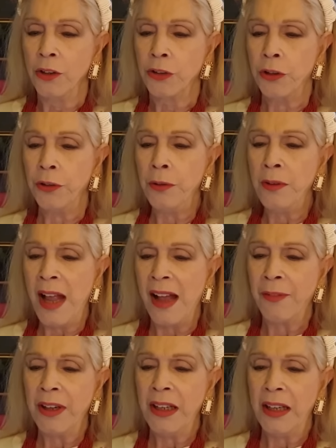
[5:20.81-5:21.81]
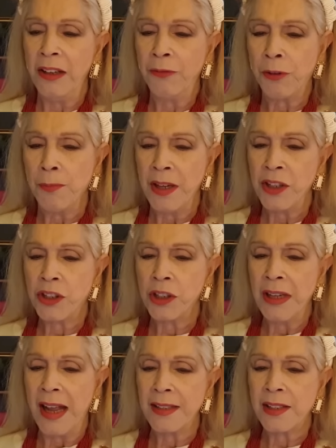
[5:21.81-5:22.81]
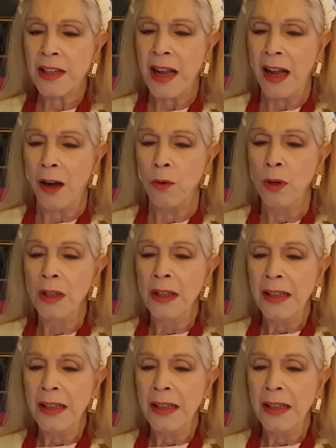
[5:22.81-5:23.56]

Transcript: Do you have any information as to how